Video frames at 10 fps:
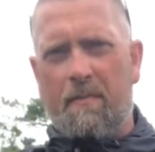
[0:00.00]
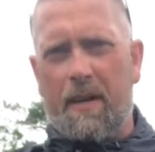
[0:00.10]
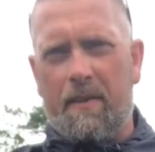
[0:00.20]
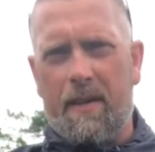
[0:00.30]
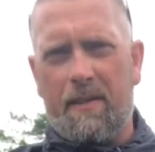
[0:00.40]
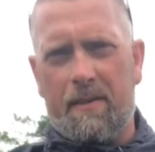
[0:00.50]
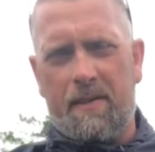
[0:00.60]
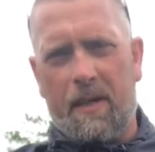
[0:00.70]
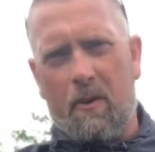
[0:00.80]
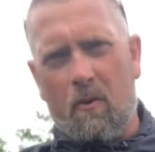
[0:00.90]
about this I'll
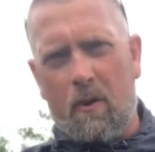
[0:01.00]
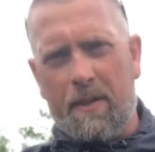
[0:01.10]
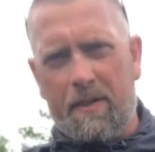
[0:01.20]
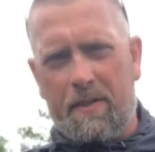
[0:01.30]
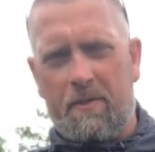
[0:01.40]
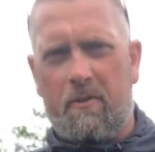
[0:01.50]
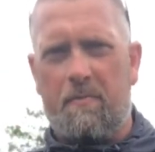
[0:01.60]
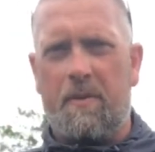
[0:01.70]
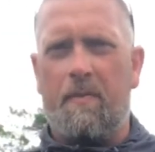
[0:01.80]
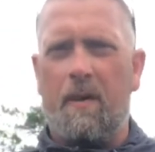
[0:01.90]
stick it all in the
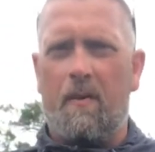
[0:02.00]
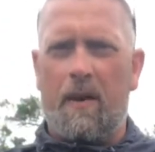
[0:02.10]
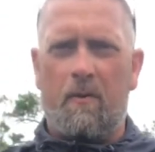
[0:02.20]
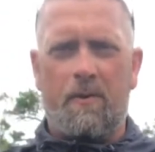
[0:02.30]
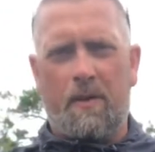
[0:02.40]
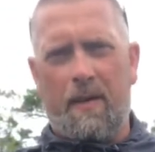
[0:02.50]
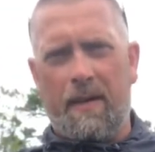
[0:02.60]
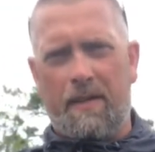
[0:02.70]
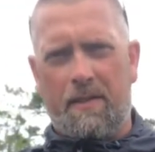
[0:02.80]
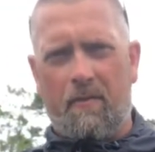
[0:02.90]
description below and also a
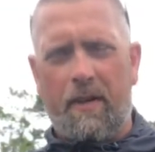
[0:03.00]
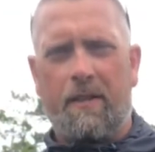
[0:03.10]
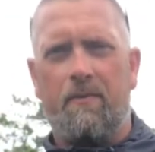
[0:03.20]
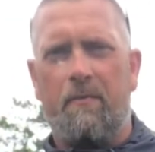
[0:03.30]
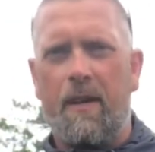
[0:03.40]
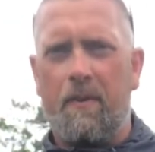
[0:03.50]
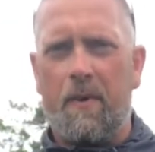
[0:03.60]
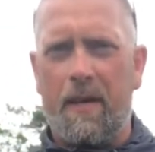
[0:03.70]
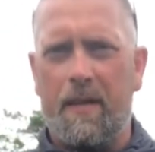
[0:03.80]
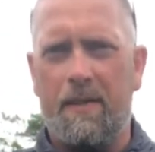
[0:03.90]
link to rigged and ready where you can